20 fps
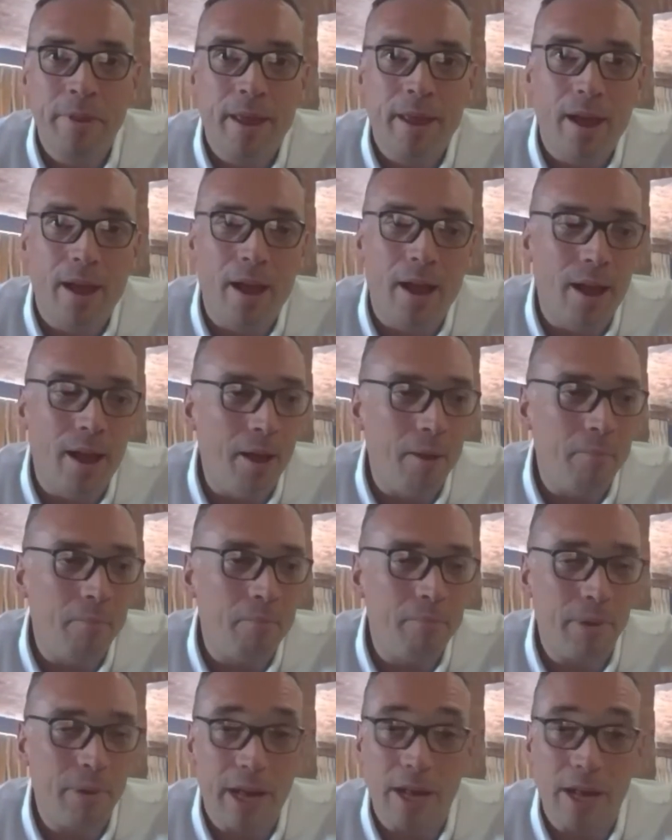Um,
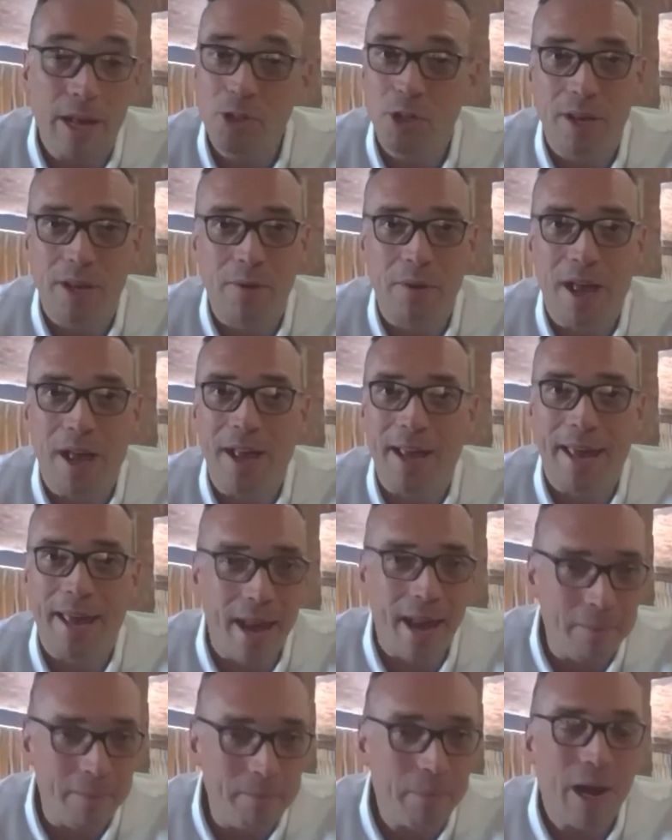but actually,
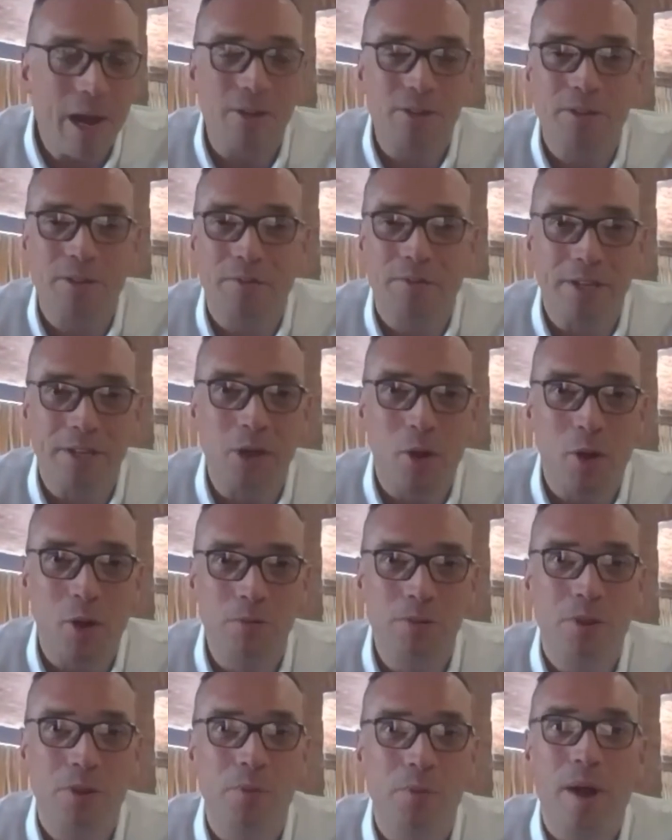again, part of this whole
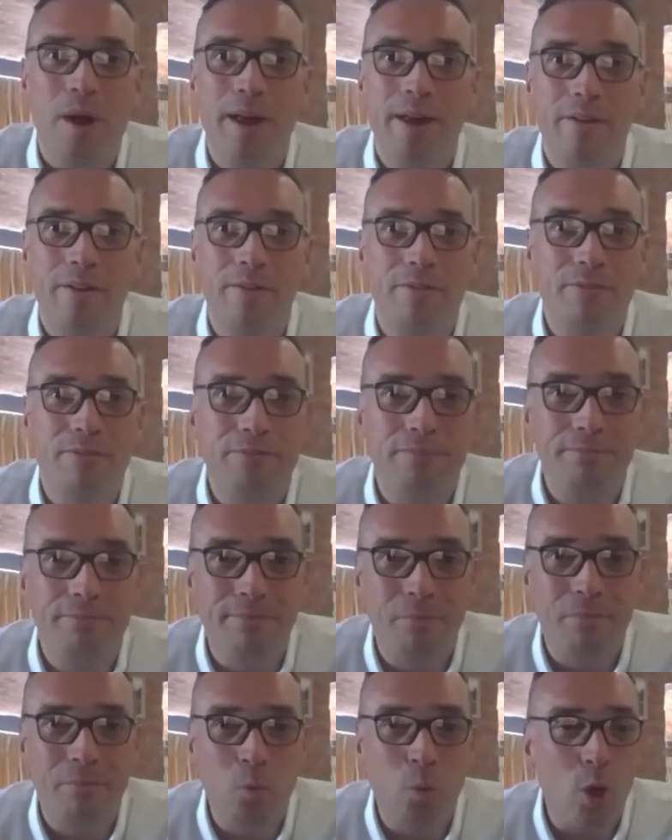new way of
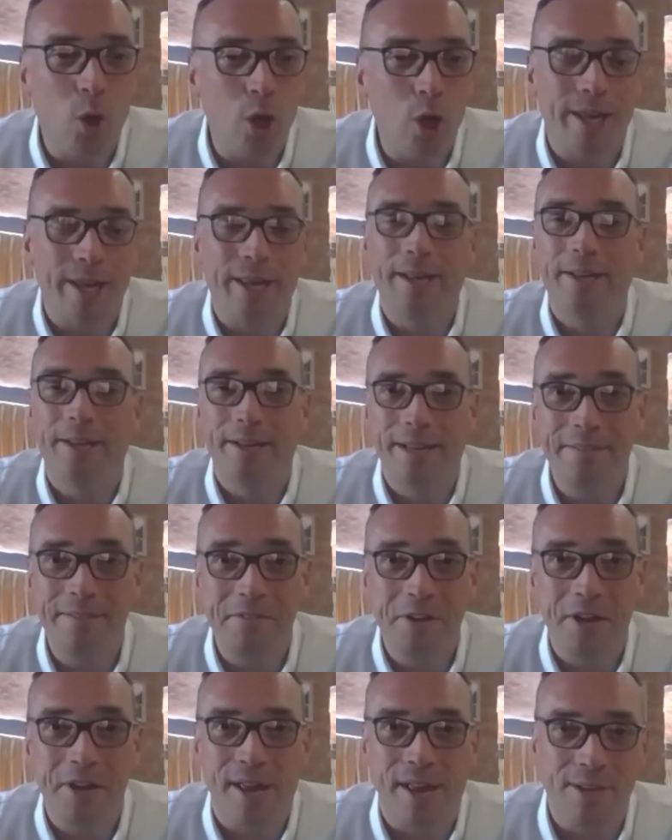working and
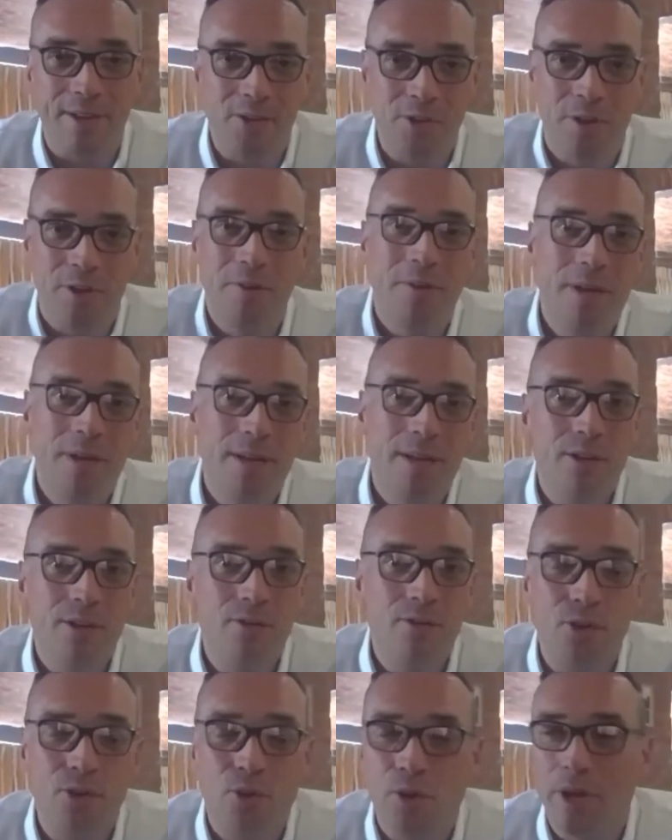living is
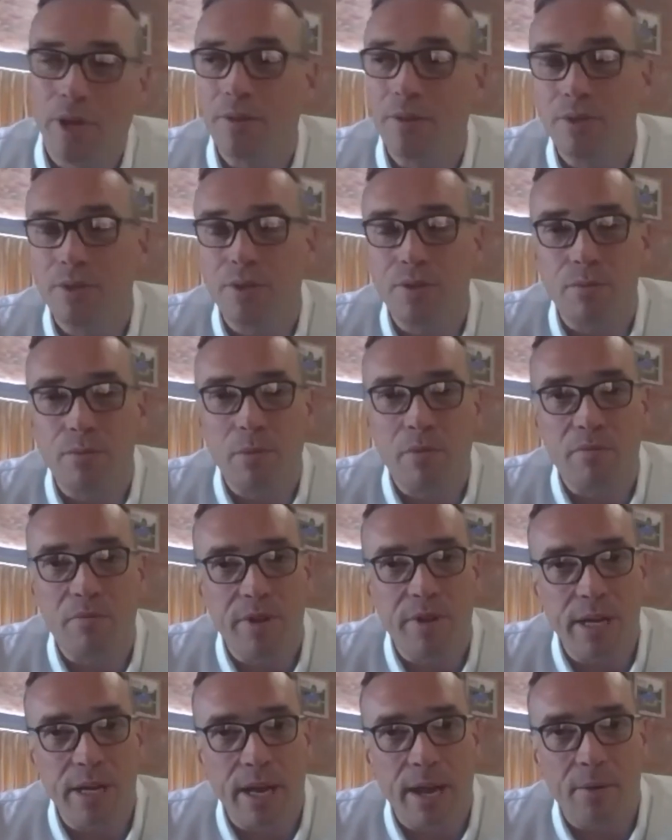talking to them on
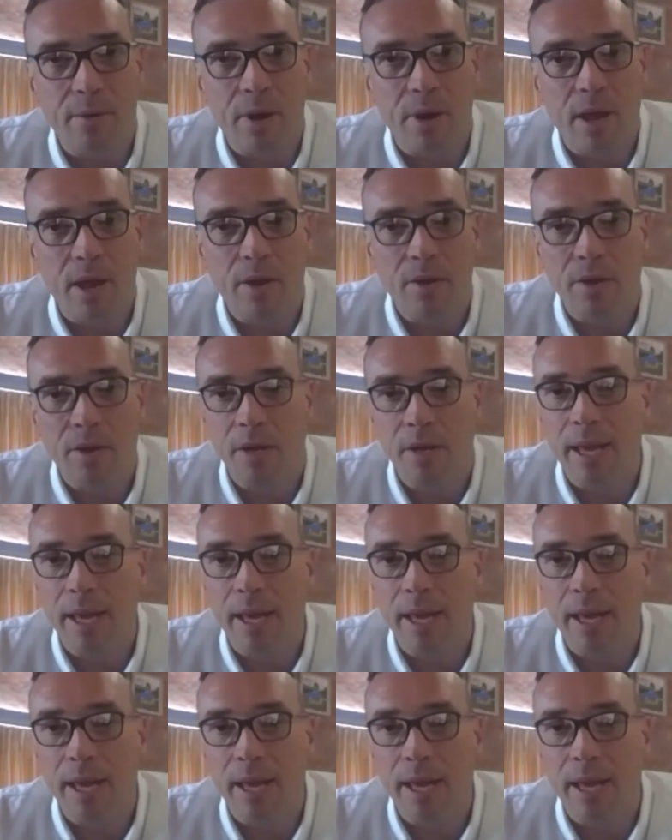video a lot and